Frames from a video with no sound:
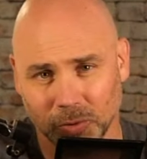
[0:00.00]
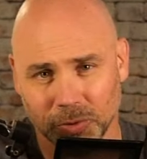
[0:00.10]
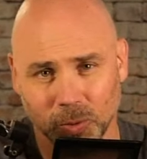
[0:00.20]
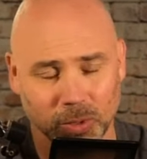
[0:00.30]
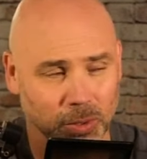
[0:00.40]

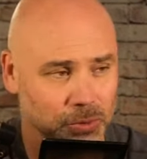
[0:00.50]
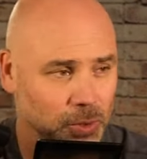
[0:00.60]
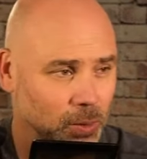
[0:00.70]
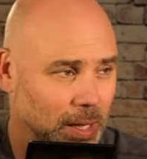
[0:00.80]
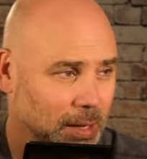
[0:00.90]
too
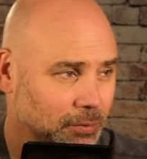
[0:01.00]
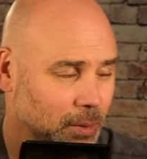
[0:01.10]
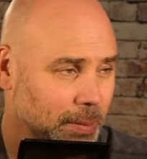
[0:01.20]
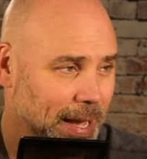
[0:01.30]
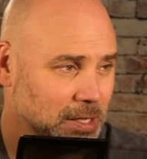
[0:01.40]
late for the
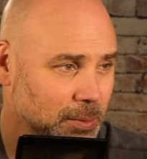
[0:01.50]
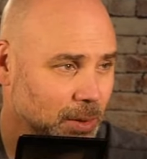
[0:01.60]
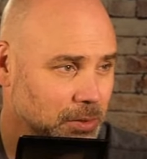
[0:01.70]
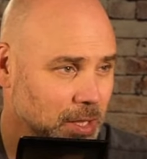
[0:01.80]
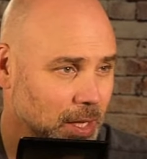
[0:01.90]

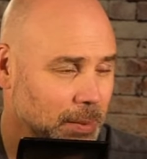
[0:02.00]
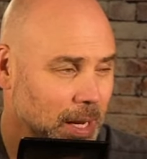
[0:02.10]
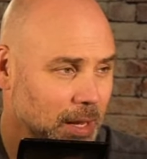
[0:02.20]
basketball team.